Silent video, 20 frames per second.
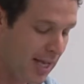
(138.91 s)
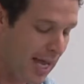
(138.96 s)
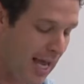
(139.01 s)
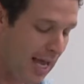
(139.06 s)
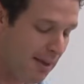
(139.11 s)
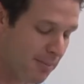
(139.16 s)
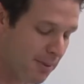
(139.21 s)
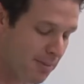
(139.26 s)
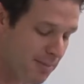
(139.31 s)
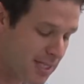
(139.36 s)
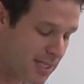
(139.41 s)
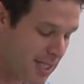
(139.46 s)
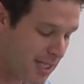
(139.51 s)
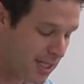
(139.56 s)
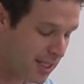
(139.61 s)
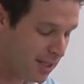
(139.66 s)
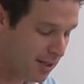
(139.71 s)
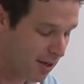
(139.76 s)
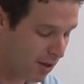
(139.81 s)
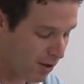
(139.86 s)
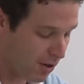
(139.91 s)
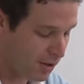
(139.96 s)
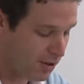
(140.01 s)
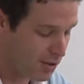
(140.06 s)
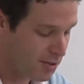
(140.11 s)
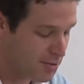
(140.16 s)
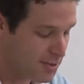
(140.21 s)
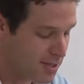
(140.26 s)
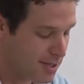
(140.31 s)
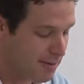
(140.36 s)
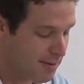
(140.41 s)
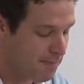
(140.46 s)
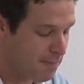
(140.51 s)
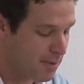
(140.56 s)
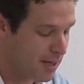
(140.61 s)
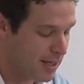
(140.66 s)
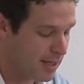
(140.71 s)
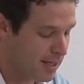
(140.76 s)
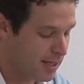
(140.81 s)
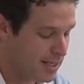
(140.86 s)
MMT argues that
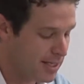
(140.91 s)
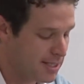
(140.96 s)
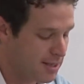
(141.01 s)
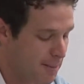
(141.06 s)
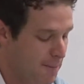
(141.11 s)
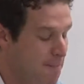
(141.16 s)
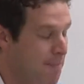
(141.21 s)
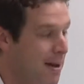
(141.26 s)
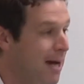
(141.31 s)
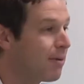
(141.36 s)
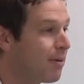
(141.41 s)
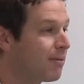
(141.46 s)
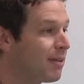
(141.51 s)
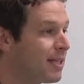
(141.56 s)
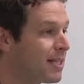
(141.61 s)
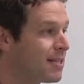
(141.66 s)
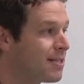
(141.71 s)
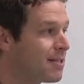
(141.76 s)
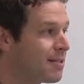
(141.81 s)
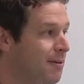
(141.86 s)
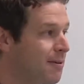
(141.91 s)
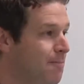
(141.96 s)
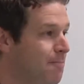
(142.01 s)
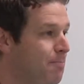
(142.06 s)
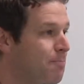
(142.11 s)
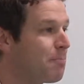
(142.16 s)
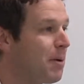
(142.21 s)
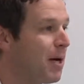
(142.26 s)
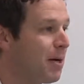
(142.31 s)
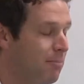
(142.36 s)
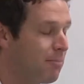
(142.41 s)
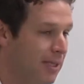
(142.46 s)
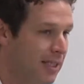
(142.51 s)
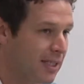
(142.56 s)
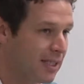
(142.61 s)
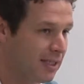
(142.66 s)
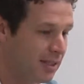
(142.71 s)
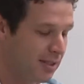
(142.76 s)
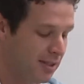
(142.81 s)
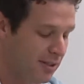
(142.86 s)
money is a boundless
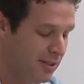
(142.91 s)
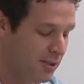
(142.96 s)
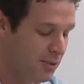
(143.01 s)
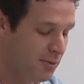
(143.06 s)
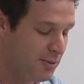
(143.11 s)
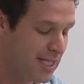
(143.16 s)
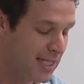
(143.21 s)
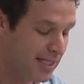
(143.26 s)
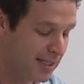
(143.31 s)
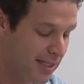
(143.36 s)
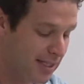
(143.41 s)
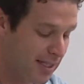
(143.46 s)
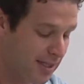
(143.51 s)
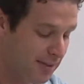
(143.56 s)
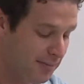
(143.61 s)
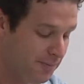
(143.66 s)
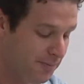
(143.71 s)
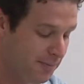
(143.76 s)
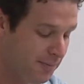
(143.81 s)
public utility,